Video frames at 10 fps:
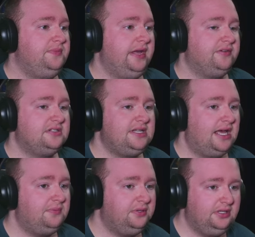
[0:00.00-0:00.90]
appearance
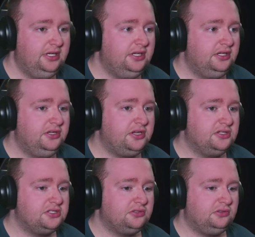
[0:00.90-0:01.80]
tab, you
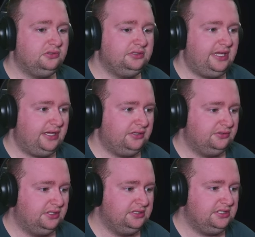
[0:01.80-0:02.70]
can scroll
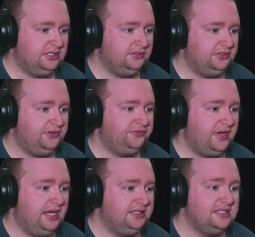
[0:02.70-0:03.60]
down until you
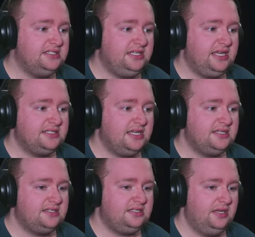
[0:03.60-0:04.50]
find the CSS
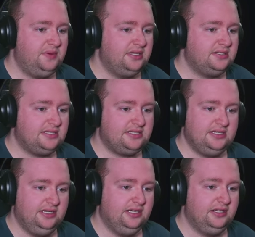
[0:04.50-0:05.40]
snippets.
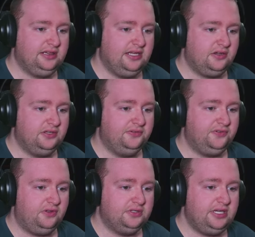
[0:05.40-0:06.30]
Click on the
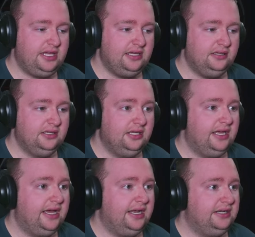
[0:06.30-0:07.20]
folder here
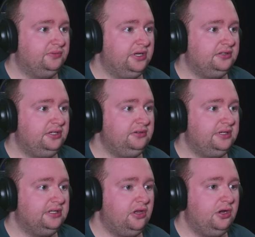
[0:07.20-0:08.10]
and what it'll do,
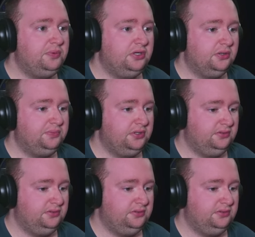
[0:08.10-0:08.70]
it'll open up